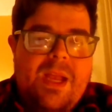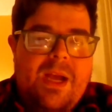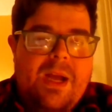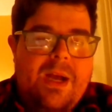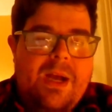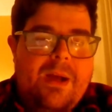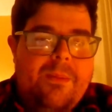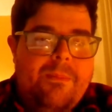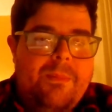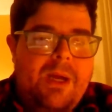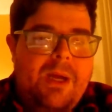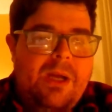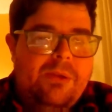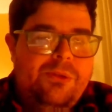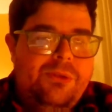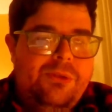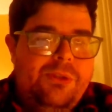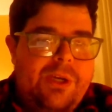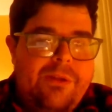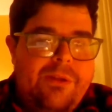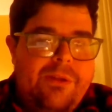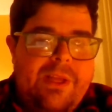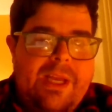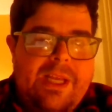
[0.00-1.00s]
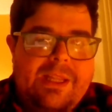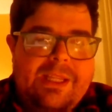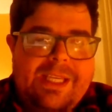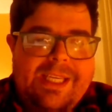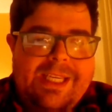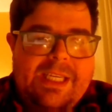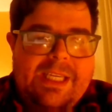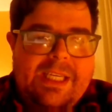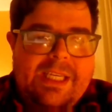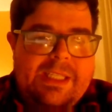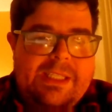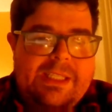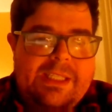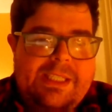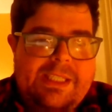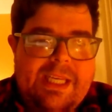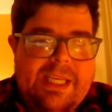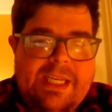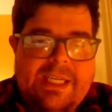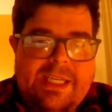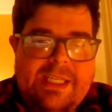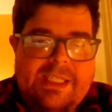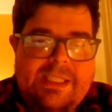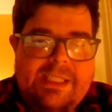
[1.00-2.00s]
Um, I'll share that link in a
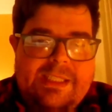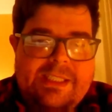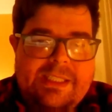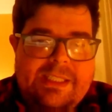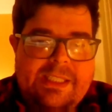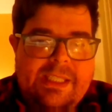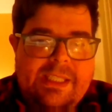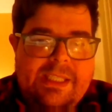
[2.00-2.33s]
second,